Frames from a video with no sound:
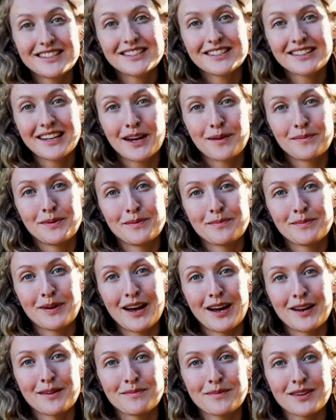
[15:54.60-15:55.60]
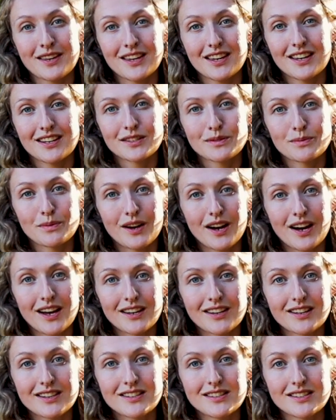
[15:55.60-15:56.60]
little cabin behind me is what
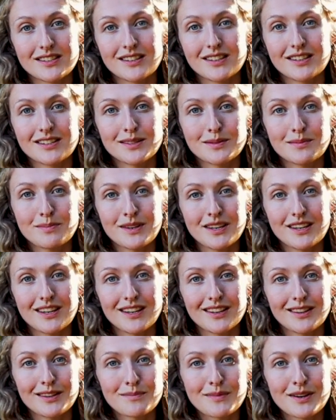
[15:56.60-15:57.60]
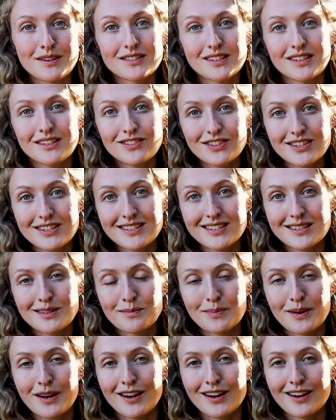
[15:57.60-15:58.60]
I consider to be the most
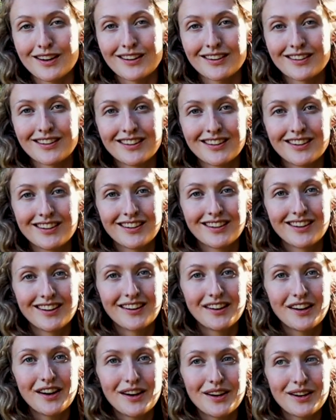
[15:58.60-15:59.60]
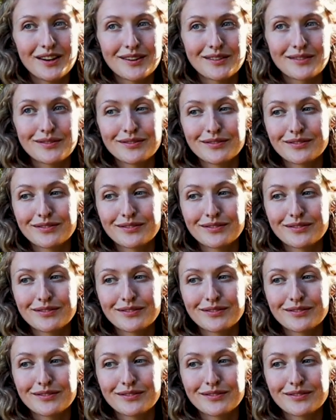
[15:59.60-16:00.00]
interesting part of